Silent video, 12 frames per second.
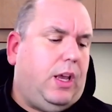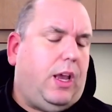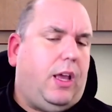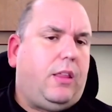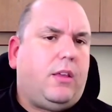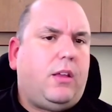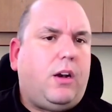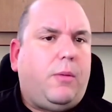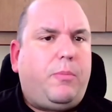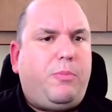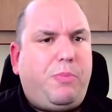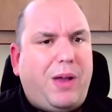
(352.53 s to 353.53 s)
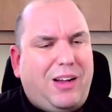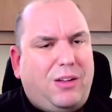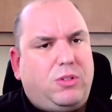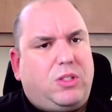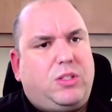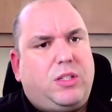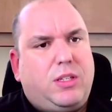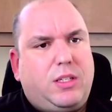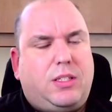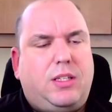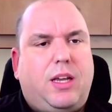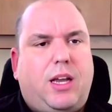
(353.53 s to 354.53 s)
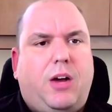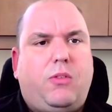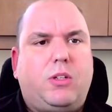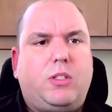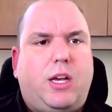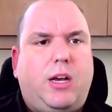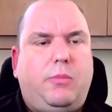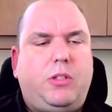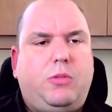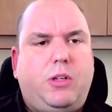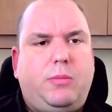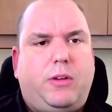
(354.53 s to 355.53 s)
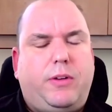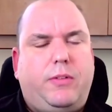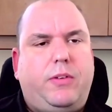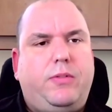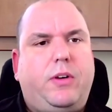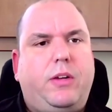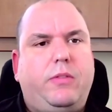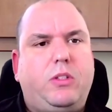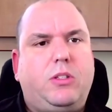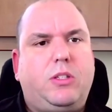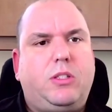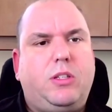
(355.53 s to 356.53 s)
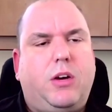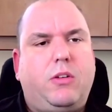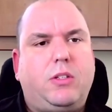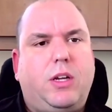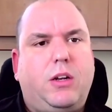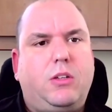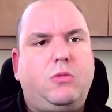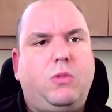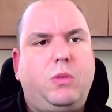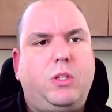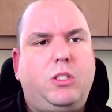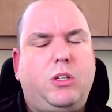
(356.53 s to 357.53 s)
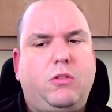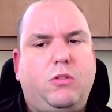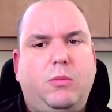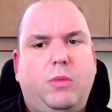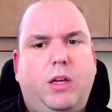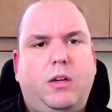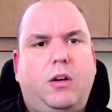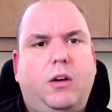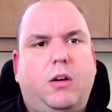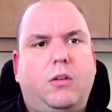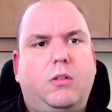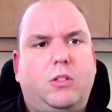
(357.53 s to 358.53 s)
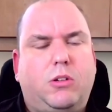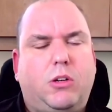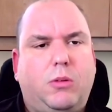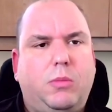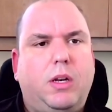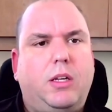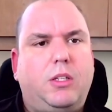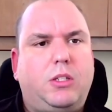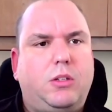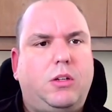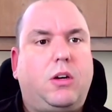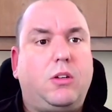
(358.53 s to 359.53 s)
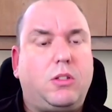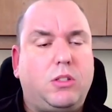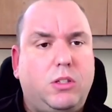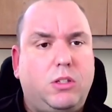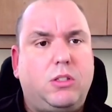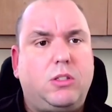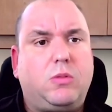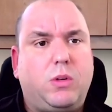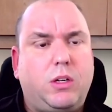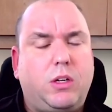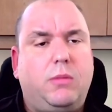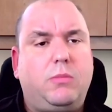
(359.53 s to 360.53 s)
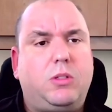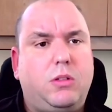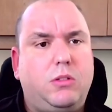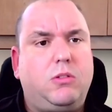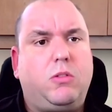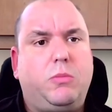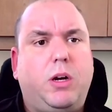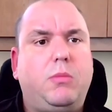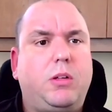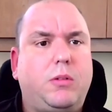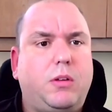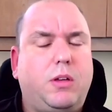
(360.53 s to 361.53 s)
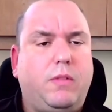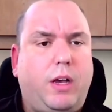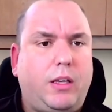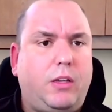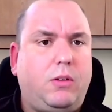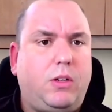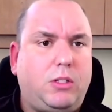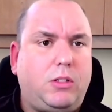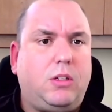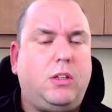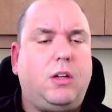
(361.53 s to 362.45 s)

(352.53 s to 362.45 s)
And then about 60 hours out, between about 55 and 60 hours out, is when we generally make our determination and our decisions when it comes to the general public evacuation.